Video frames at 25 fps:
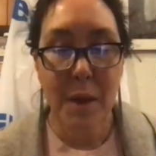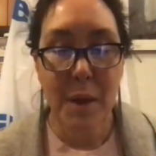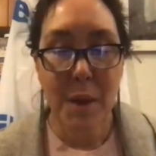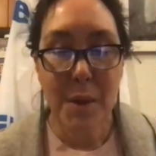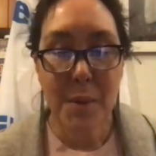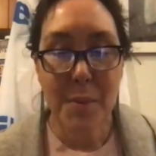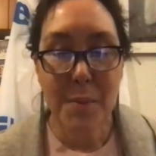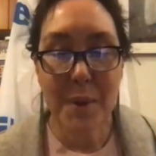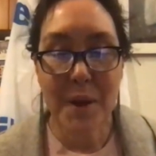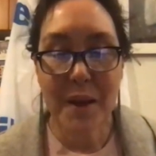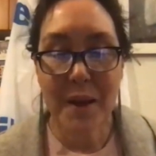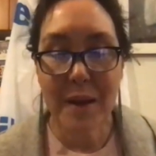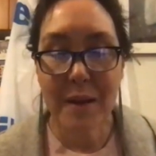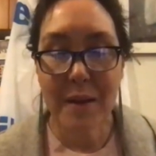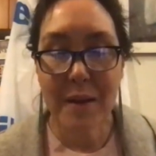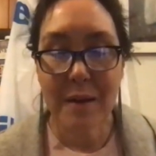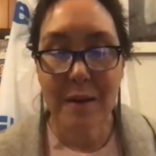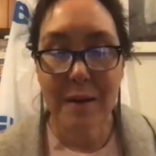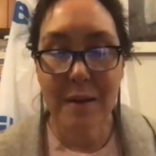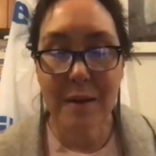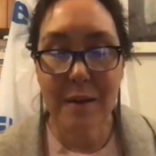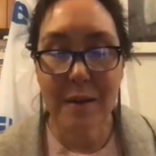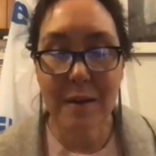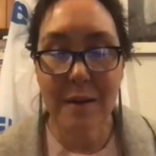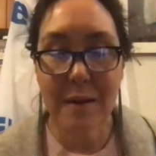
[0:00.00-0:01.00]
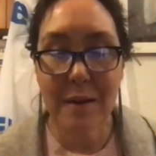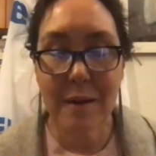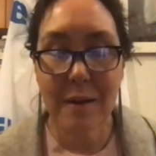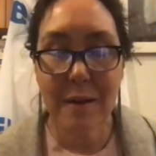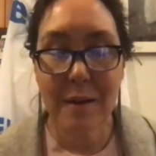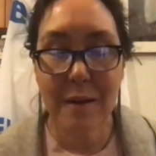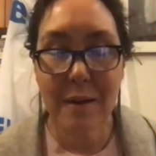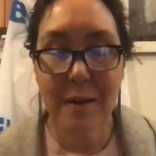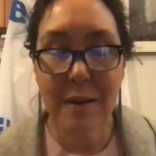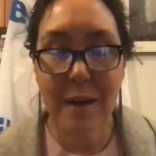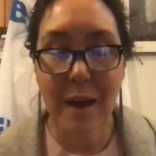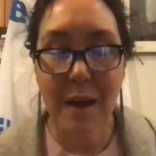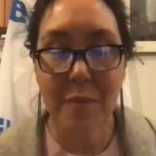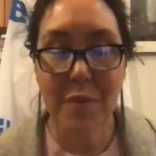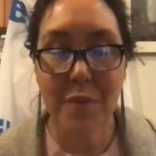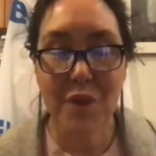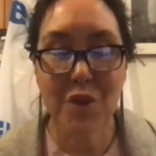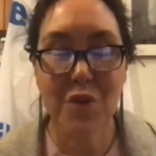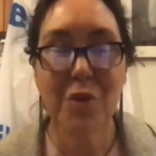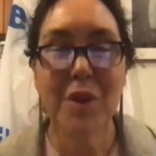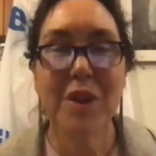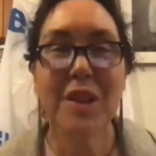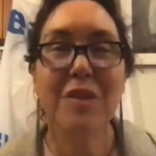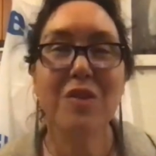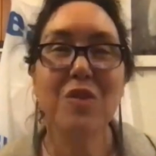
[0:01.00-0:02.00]
But I've been
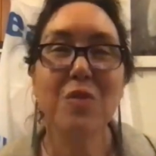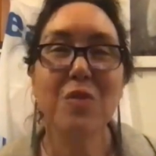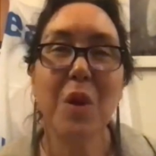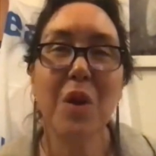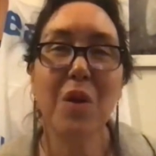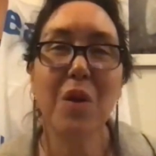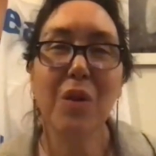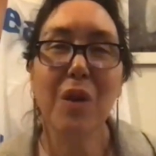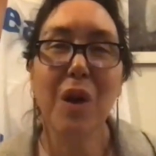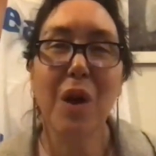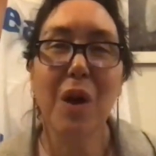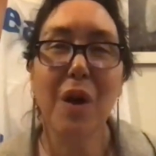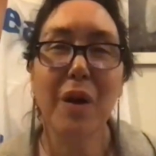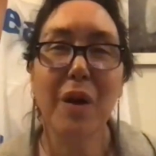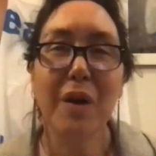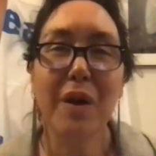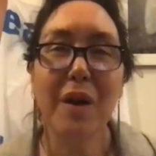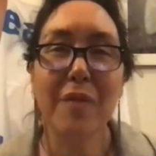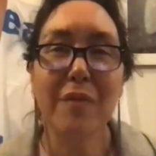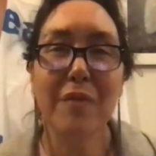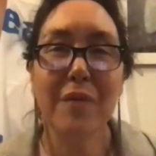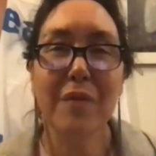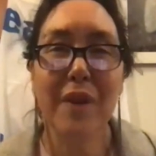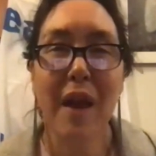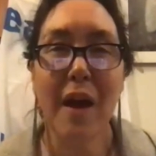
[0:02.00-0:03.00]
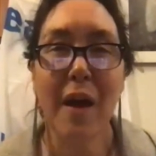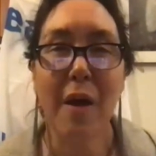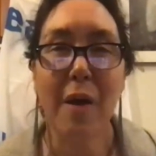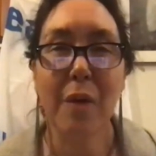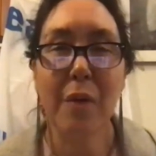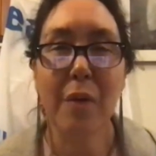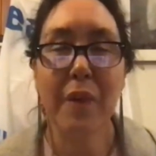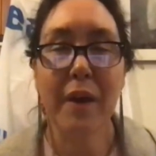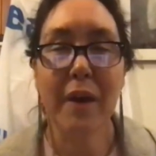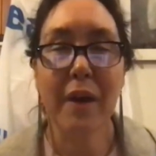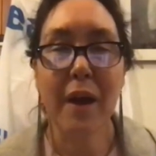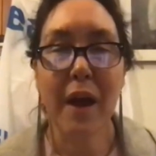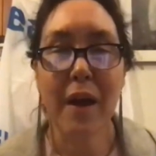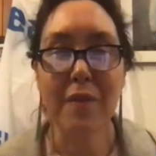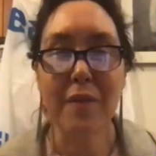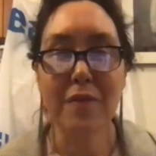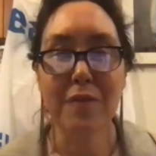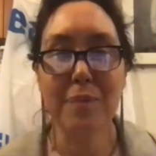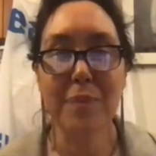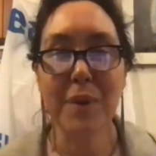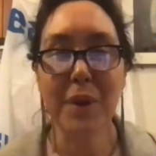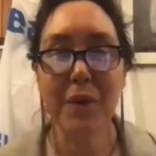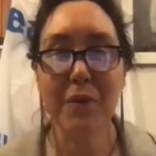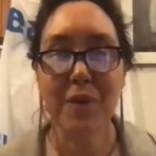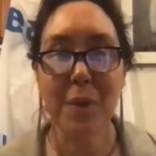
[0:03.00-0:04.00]
doing this work long enough now that
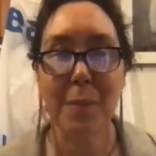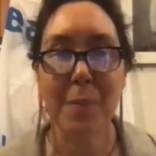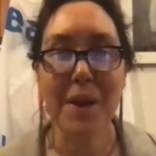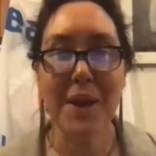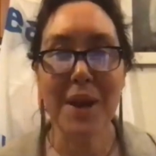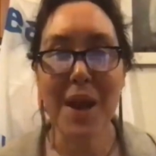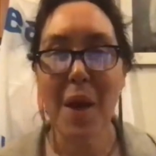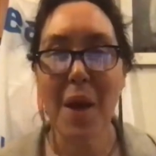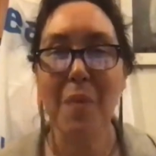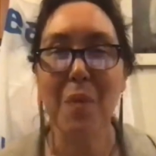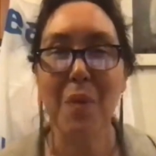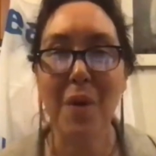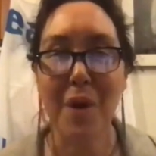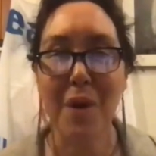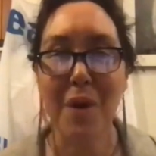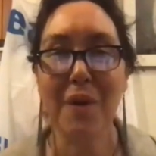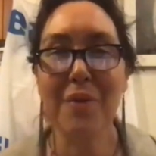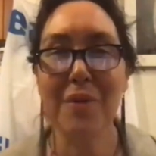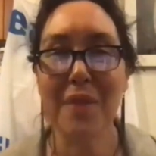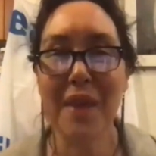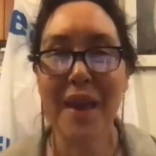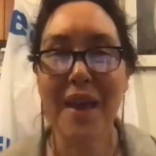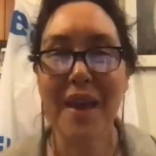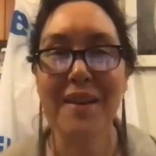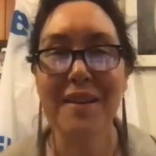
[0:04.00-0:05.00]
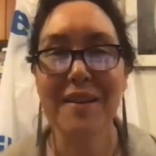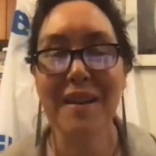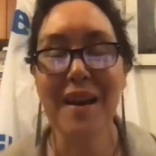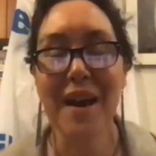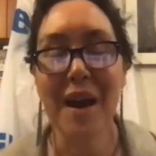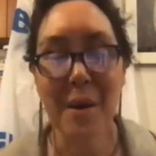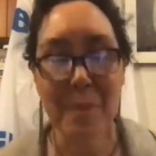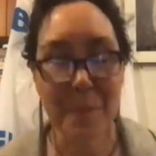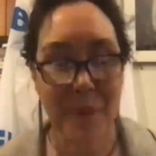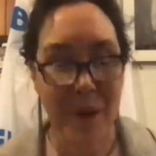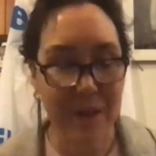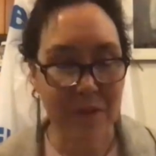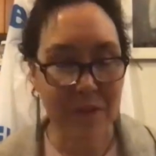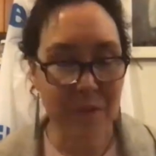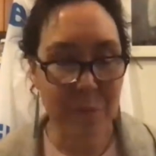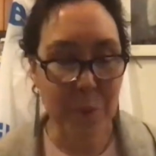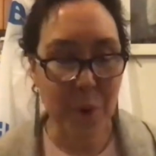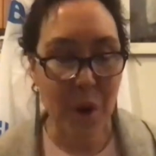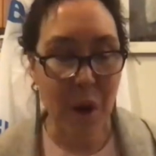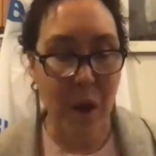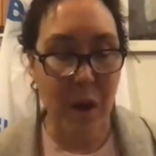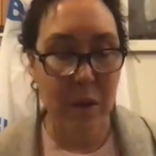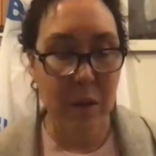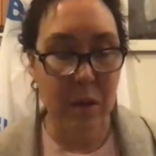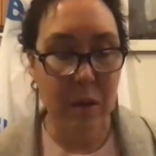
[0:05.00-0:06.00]
I've built up a network that has
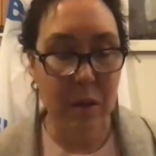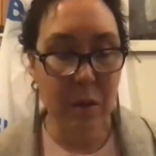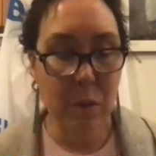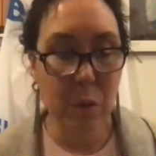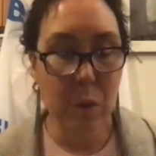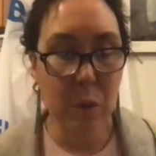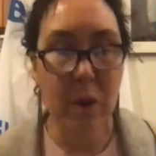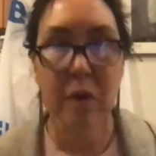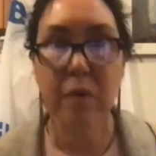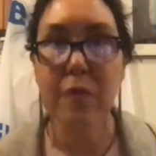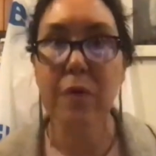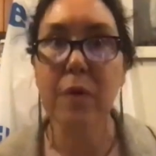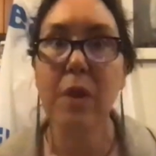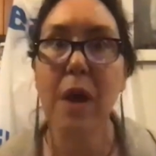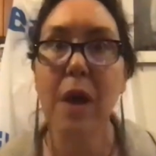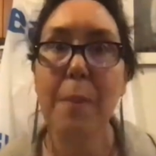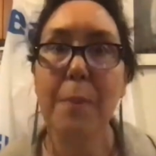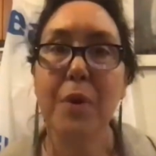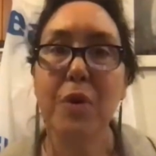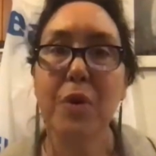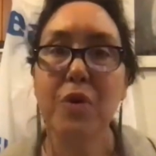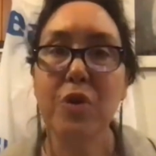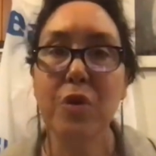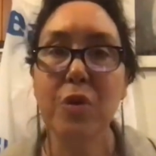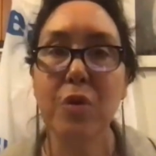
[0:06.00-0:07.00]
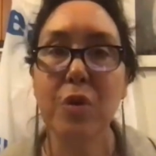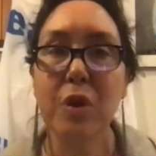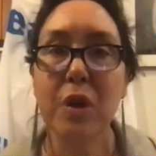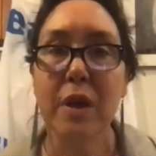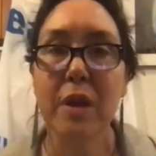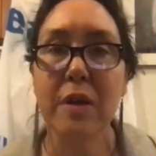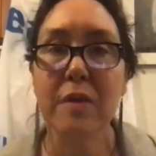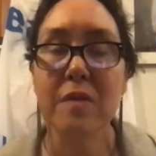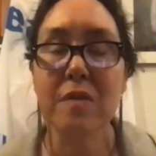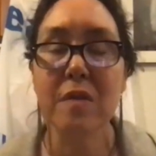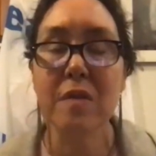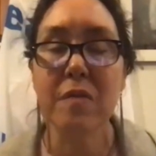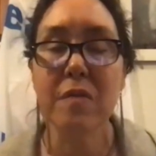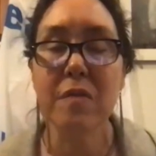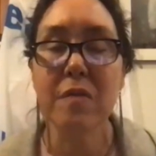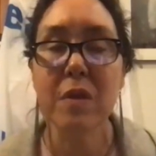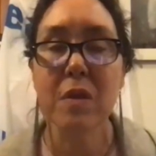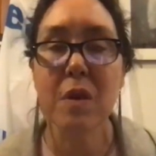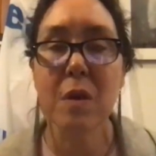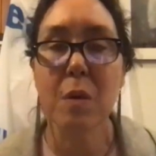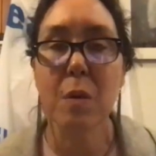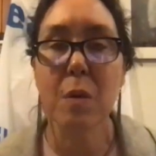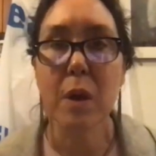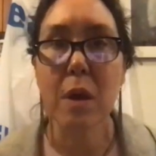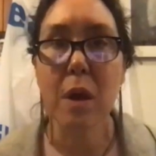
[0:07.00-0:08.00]
brought wonderful opportunities, even
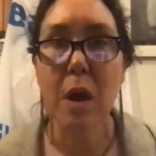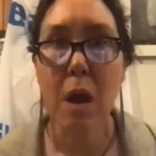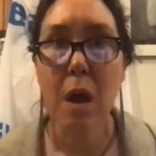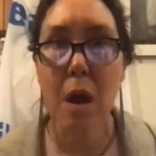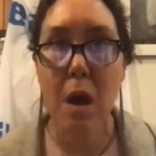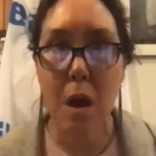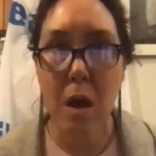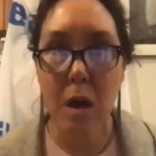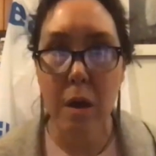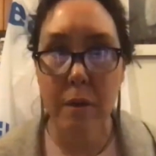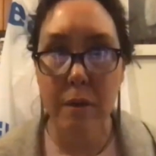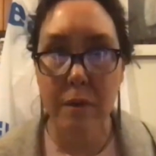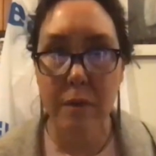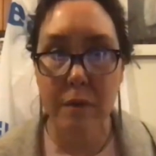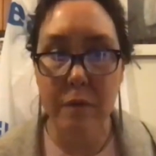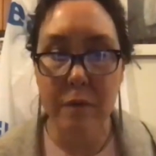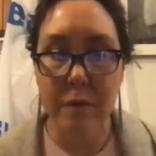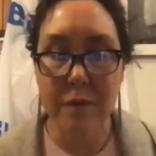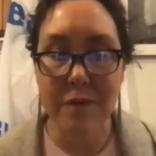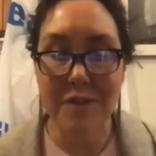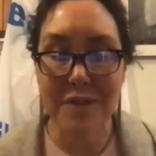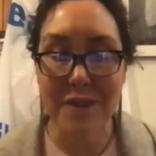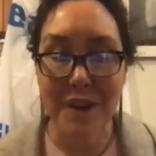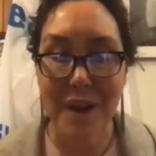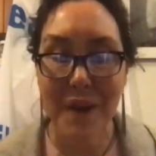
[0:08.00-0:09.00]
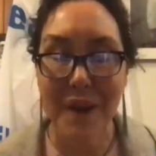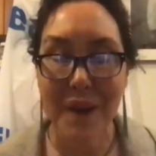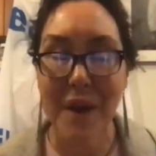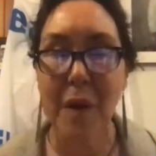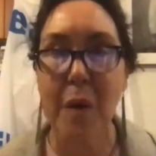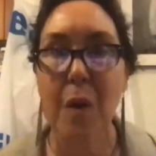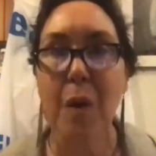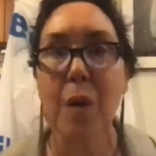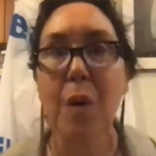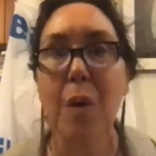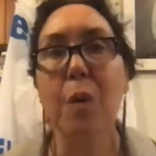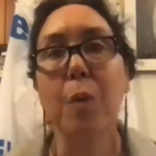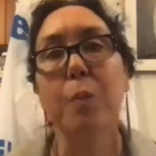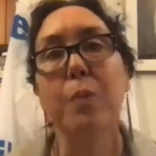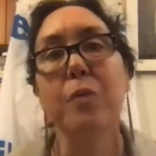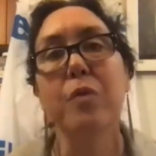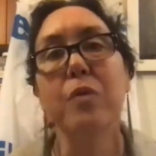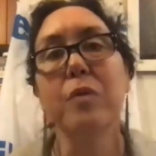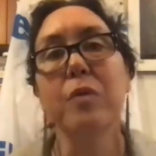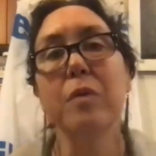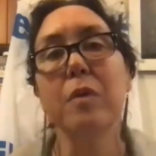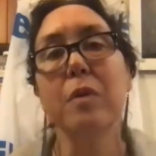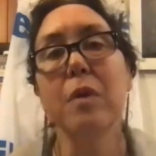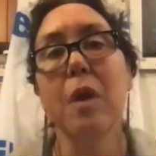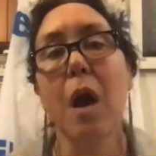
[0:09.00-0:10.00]
though we are stuck at home
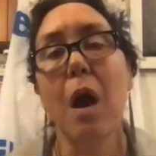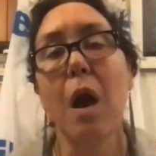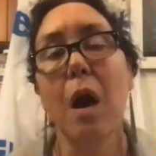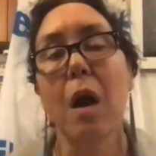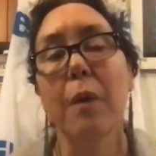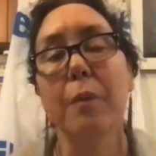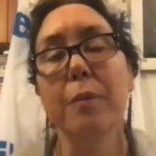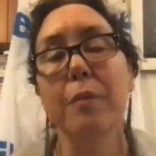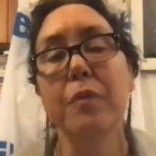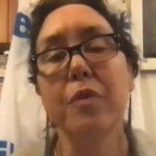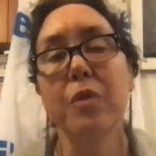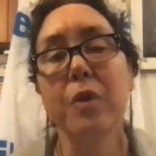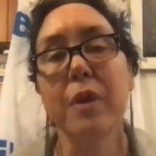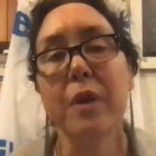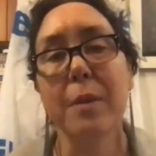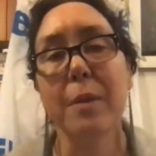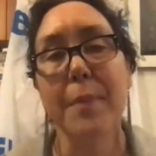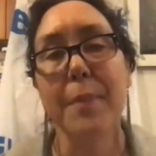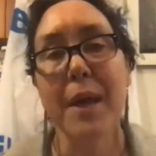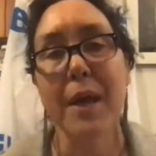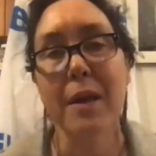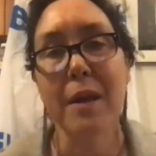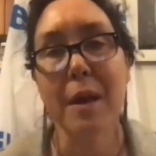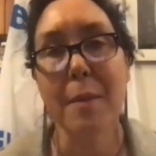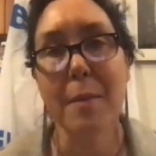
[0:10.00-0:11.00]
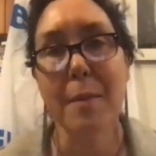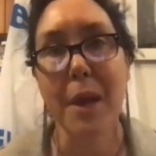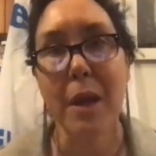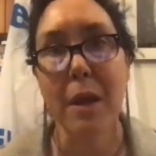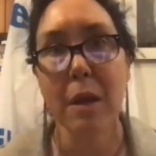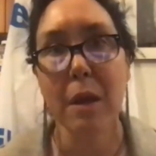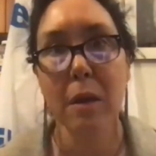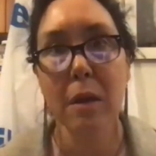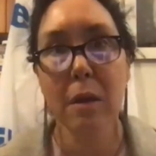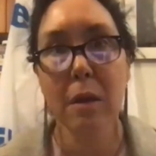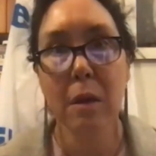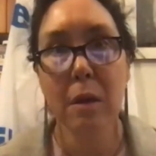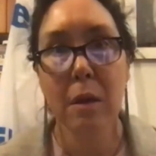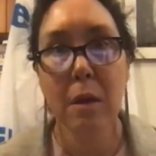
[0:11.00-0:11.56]
during the pandemic.